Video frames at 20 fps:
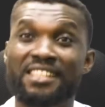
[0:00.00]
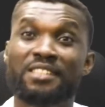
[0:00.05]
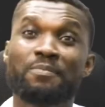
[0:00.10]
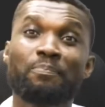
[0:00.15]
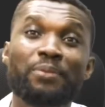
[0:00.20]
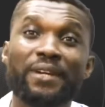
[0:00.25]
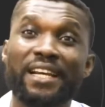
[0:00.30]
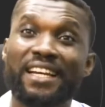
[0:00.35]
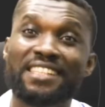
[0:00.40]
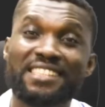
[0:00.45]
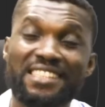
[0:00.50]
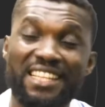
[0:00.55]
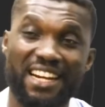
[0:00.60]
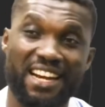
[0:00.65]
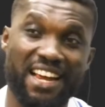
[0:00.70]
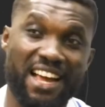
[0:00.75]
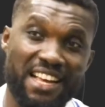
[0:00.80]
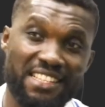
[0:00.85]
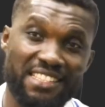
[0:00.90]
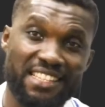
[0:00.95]
I said
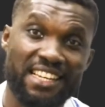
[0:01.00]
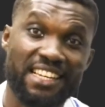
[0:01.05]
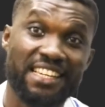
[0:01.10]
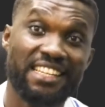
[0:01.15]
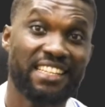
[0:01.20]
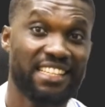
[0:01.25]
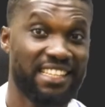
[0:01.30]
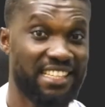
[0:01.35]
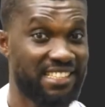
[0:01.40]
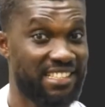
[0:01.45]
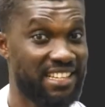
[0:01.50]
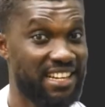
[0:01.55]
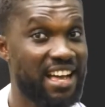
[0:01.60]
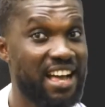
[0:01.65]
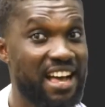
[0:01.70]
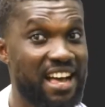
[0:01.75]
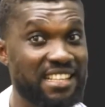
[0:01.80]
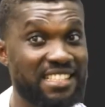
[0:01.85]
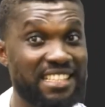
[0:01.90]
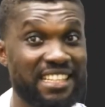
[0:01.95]
prehistory art is
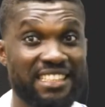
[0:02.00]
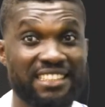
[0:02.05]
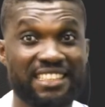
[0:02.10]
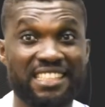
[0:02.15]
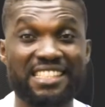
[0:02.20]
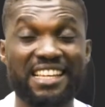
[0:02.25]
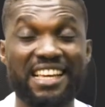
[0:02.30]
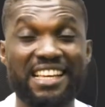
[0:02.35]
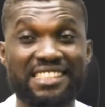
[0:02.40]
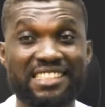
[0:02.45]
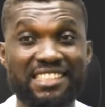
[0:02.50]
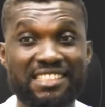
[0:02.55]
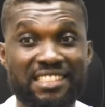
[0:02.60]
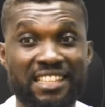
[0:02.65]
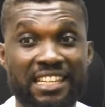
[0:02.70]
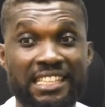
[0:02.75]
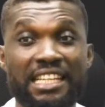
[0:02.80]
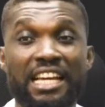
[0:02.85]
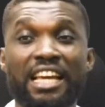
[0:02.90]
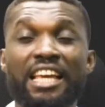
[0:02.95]
the art that
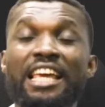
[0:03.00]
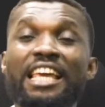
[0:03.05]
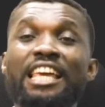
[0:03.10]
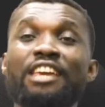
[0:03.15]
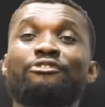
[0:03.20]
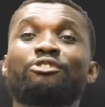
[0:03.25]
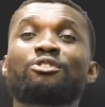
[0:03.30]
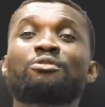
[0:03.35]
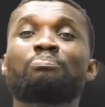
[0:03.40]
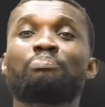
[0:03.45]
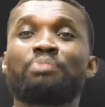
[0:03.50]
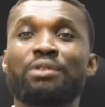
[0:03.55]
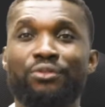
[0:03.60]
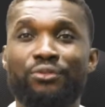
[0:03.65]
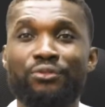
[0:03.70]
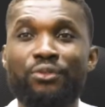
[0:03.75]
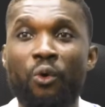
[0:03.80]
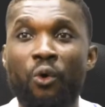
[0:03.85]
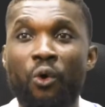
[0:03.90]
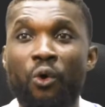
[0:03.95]
existed even
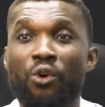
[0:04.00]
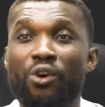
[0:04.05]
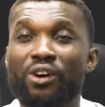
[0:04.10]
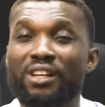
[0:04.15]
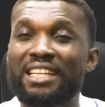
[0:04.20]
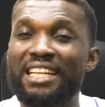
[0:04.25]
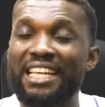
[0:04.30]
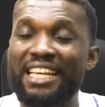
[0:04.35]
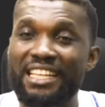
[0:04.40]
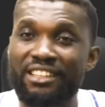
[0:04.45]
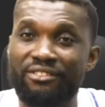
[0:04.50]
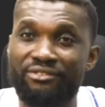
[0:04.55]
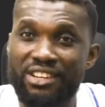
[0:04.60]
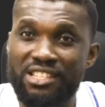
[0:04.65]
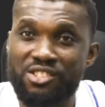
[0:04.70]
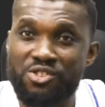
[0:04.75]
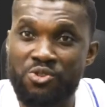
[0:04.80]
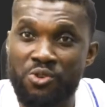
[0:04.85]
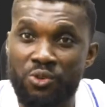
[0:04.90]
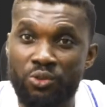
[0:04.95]
before the
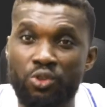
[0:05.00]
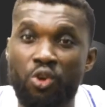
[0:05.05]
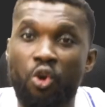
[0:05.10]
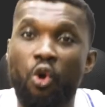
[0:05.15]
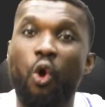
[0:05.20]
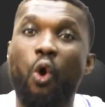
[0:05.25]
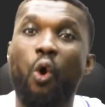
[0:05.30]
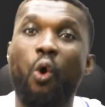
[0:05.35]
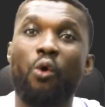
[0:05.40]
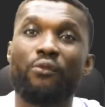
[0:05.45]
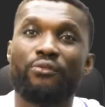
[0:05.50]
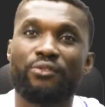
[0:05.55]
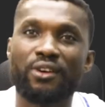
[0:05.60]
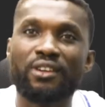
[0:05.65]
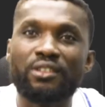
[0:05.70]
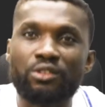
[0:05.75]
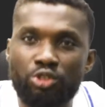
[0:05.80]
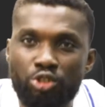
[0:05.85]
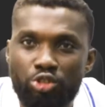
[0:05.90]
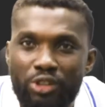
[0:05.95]
invention of
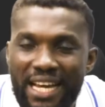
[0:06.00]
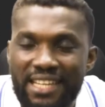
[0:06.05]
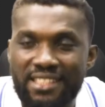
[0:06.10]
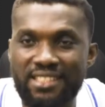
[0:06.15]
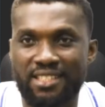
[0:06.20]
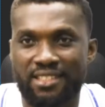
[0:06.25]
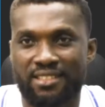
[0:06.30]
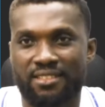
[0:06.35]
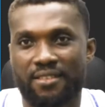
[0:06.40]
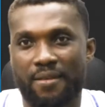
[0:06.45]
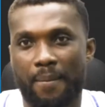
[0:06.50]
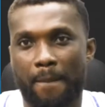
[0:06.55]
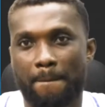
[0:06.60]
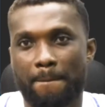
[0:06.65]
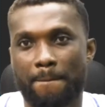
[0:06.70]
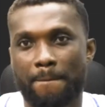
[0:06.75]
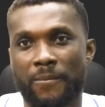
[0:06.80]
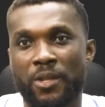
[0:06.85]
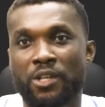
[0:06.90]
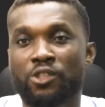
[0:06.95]
writing.
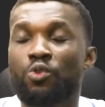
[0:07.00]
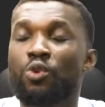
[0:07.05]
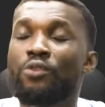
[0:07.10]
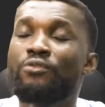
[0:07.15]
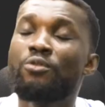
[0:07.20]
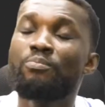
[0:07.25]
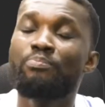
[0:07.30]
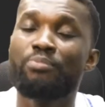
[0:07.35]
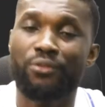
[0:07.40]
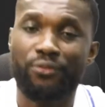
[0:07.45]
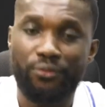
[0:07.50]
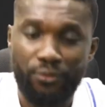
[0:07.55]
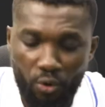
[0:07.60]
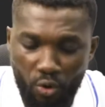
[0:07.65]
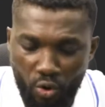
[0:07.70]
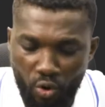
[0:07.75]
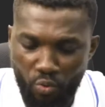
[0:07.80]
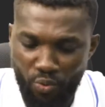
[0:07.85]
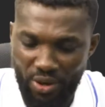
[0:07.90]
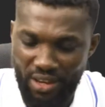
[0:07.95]
So even
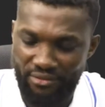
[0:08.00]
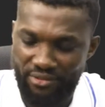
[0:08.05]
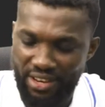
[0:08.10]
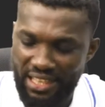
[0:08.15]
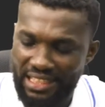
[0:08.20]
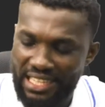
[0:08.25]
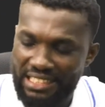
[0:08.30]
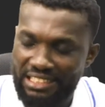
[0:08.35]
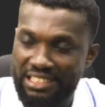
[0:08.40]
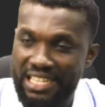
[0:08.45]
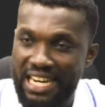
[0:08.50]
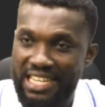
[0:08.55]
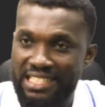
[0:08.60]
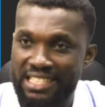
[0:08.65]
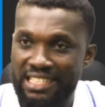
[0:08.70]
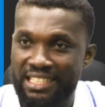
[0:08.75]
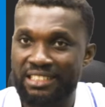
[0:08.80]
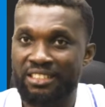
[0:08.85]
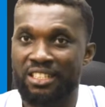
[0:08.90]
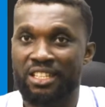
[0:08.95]
before we invented
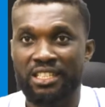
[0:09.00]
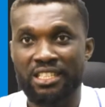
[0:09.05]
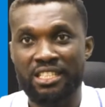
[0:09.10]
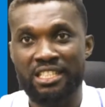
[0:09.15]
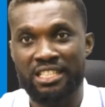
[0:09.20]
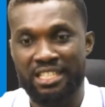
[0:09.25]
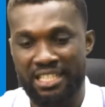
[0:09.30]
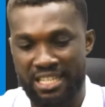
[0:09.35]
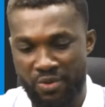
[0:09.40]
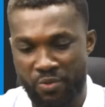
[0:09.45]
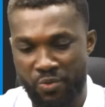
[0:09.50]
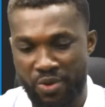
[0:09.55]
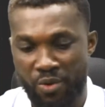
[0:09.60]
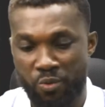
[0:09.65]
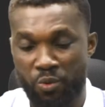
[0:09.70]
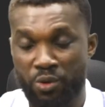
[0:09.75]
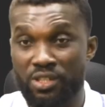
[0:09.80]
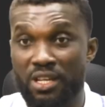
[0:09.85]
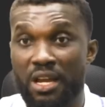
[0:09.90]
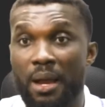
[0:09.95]
writing, there
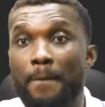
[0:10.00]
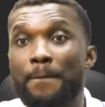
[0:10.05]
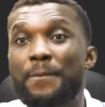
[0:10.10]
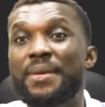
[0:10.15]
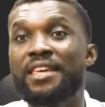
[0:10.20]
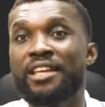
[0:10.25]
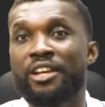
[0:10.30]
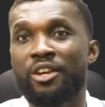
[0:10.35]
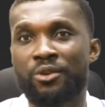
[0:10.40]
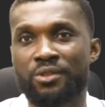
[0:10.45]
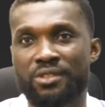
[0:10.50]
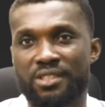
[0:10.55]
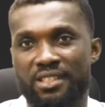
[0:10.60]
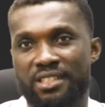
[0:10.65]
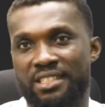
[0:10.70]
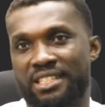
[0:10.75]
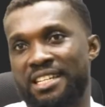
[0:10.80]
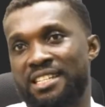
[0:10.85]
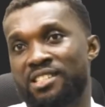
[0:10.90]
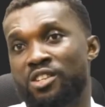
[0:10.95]
were what?
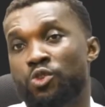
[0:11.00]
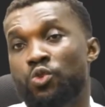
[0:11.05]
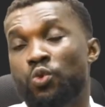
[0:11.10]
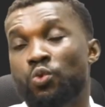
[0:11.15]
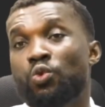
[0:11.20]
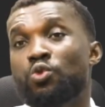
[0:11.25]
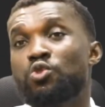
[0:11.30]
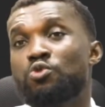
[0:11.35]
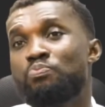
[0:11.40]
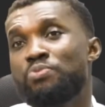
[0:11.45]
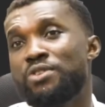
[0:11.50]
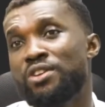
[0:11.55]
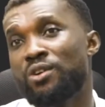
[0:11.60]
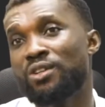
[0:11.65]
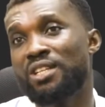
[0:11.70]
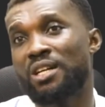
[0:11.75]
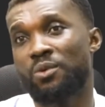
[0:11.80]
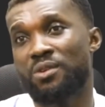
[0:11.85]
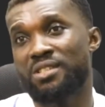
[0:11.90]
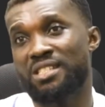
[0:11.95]
Period then. So those
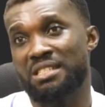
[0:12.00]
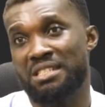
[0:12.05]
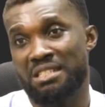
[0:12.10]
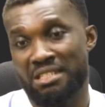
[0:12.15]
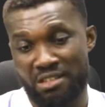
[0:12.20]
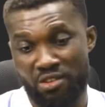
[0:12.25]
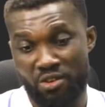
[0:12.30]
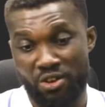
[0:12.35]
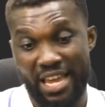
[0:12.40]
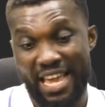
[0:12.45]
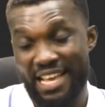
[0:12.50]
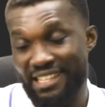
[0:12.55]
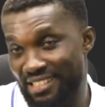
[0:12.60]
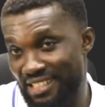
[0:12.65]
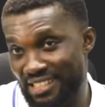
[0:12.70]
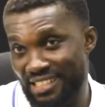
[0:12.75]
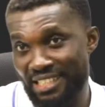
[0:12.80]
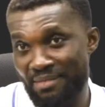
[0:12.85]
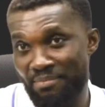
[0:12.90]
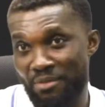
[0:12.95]
period that was
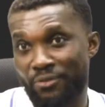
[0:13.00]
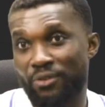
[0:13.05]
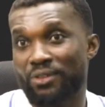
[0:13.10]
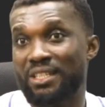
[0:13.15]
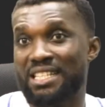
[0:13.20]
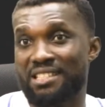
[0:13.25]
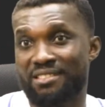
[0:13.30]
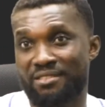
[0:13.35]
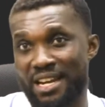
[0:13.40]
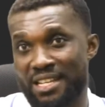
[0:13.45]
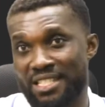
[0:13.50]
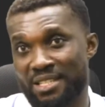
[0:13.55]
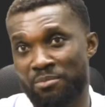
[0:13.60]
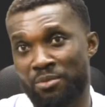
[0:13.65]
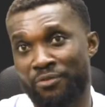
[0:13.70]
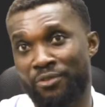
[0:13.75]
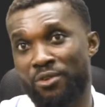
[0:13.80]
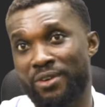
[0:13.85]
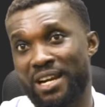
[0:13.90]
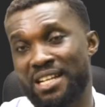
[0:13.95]
existing before that
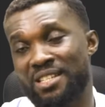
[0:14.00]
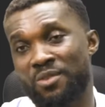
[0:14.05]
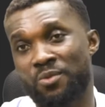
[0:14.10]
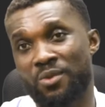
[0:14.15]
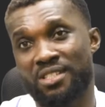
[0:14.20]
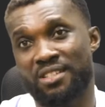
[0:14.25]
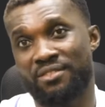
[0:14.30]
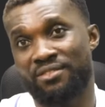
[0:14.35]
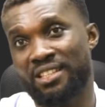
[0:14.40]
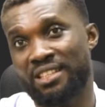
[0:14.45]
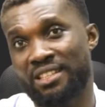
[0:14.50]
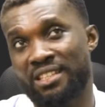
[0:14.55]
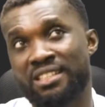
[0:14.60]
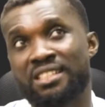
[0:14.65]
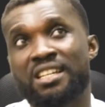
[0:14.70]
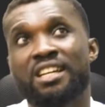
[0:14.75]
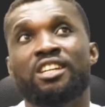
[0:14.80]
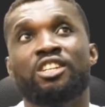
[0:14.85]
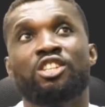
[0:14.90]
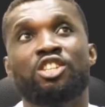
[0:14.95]
writing, before writing was
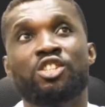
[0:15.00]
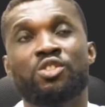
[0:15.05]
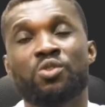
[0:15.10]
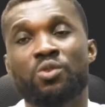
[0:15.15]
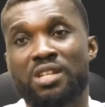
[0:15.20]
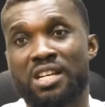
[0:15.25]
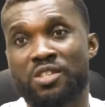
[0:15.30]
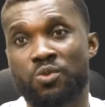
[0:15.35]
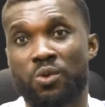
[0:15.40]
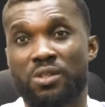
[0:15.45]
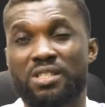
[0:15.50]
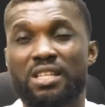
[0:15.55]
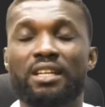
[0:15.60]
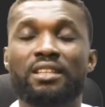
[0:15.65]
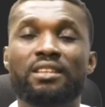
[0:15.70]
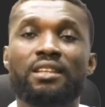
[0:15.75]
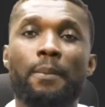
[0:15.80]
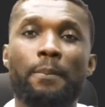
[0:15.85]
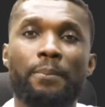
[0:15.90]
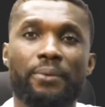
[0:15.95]
invented, is known as what?
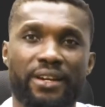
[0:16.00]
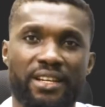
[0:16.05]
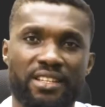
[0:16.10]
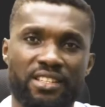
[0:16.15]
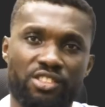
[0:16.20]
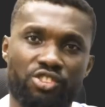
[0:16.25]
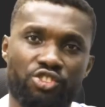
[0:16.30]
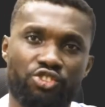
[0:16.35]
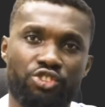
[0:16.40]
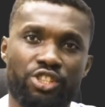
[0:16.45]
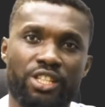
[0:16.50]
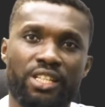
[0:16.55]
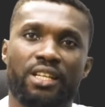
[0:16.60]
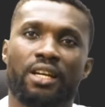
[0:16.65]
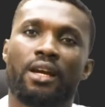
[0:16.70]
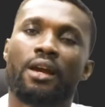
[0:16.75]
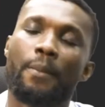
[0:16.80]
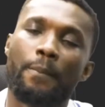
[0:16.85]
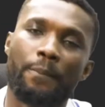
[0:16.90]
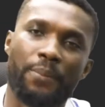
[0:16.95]
The
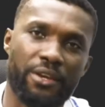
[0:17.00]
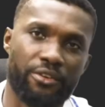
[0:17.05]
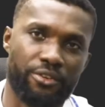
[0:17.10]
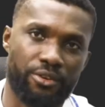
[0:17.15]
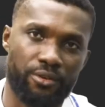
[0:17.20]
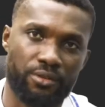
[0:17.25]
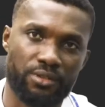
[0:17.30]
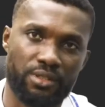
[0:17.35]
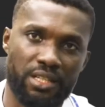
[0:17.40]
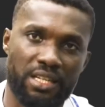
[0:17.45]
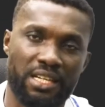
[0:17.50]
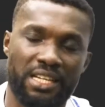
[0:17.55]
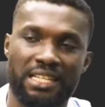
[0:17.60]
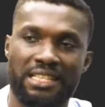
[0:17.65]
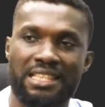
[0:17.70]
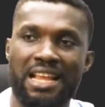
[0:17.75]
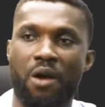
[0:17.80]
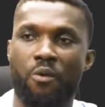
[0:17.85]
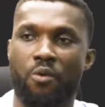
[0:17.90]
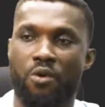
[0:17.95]
prehistory period.
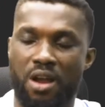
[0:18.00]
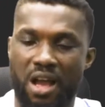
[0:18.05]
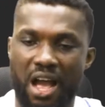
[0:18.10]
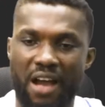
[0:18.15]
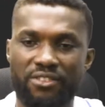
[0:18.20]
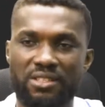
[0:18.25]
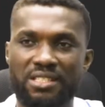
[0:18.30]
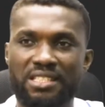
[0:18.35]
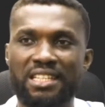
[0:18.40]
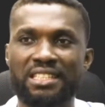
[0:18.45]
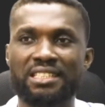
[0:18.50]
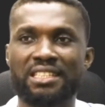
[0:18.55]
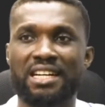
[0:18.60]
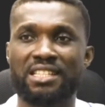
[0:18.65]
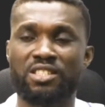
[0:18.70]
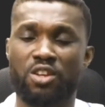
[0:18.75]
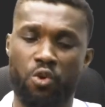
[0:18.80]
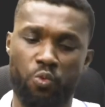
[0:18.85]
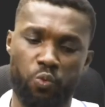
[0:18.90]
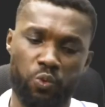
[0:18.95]
Now, having said
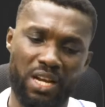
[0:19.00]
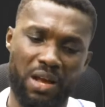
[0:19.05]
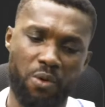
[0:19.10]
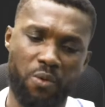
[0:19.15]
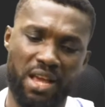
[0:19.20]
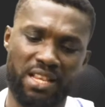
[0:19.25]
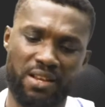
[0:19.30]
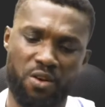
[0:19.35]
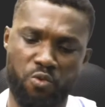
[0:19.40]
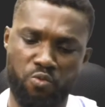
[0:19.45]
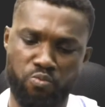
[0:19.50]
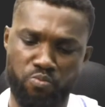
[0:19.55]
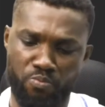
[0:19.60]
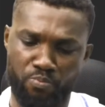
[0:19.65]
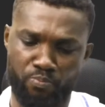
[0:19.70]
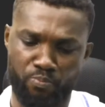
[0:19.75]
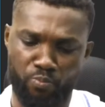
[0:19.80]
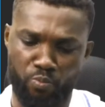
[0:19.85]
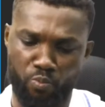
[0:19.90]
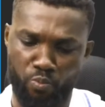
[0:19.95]
that, well, now I
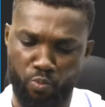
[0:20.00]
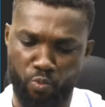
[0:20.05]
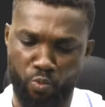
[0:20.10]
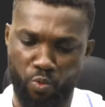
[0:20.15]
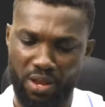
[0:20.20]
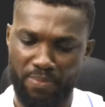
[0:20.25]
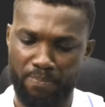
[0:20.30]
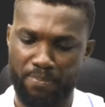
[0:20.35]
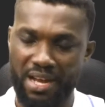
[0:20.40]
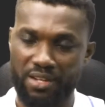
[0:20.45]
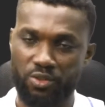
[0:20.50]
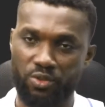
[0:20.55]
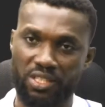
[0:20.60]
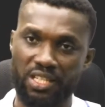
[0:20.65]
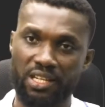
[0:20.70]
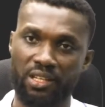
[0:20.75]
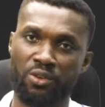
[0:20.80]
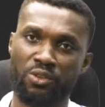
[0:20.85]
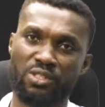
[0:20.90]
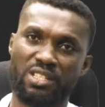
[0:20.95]
now went back
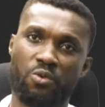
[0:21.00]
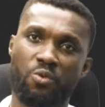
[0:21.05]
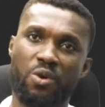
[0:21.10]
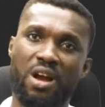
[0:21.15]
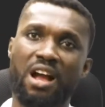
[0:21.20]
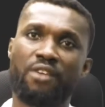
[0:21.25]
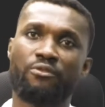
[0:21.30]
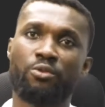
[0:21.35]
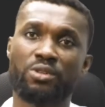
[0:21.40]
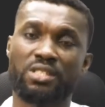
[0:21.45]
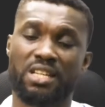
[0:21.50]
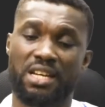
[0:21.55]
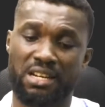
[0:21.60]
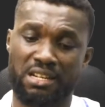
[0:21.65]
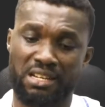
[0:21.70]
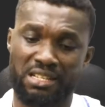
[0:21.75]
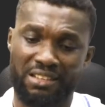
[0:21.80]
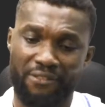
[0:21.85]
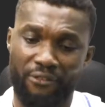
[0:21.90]
to tell us that we have what?